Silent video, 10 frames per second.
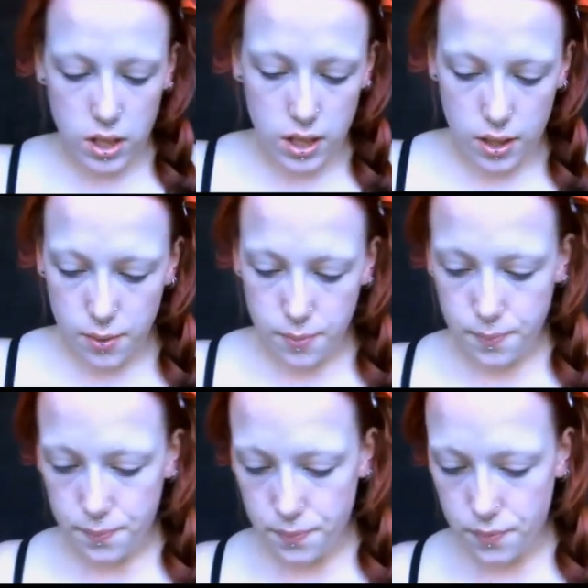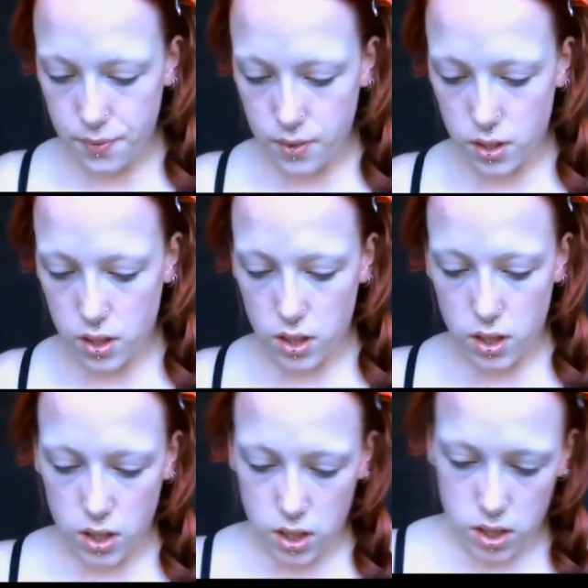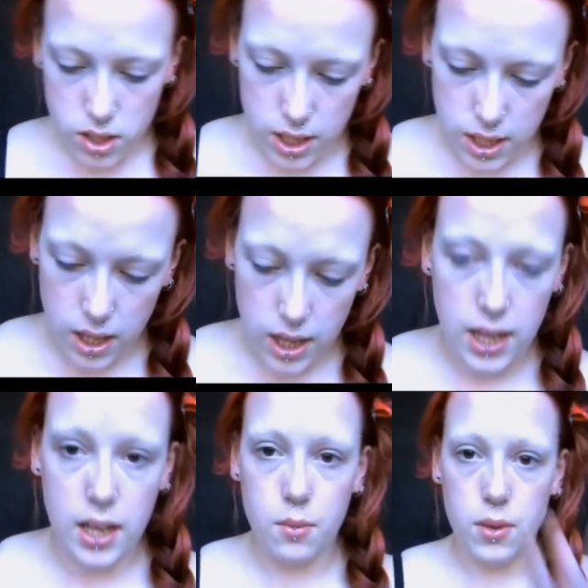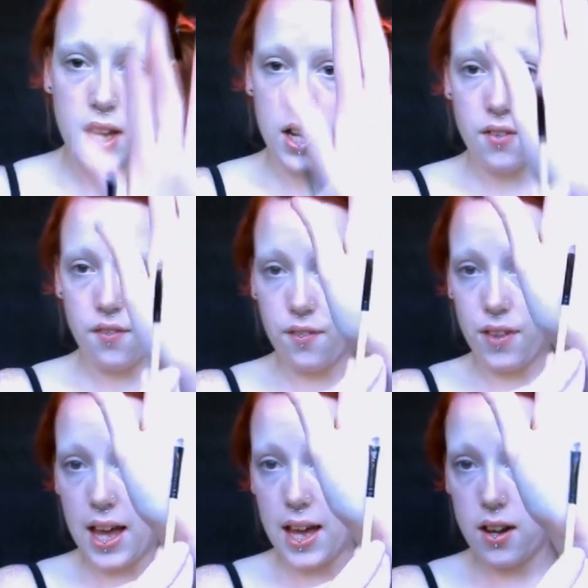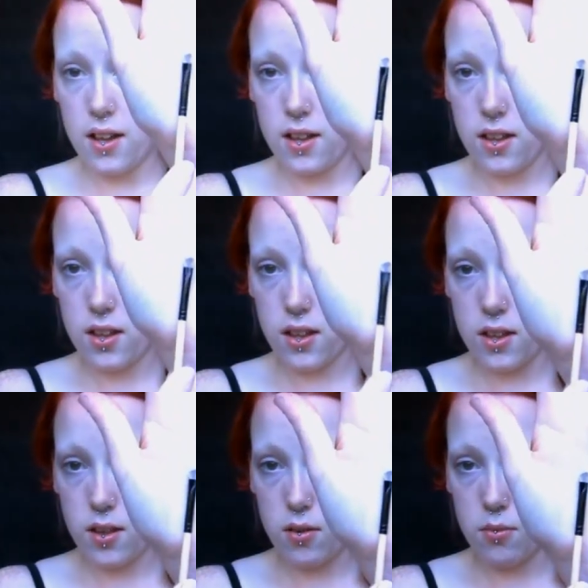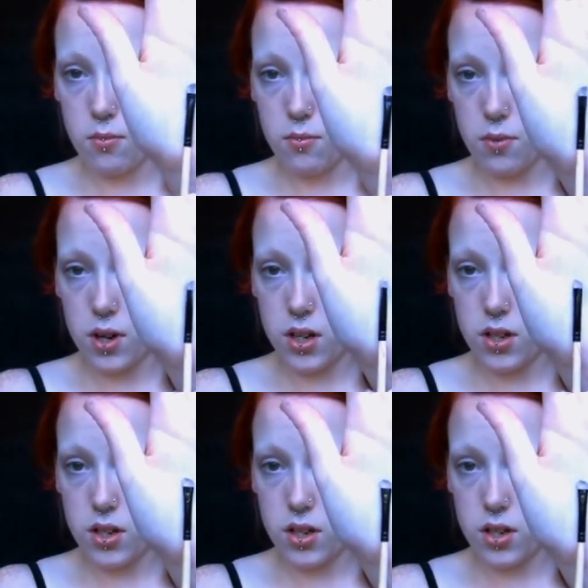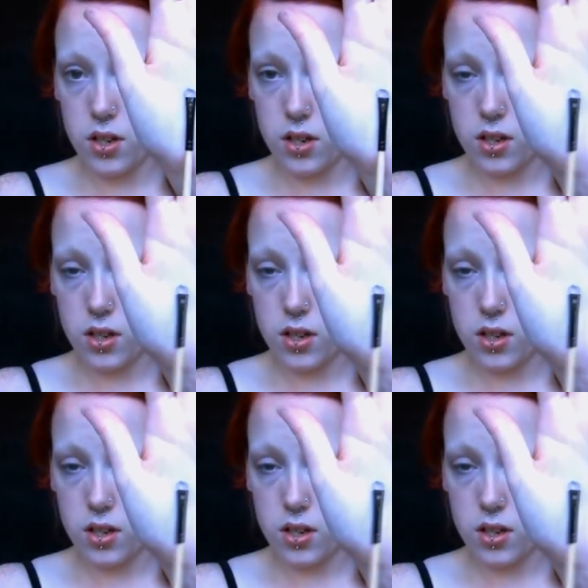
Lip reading: Yeah, just that guy, and we're getting a flat brush,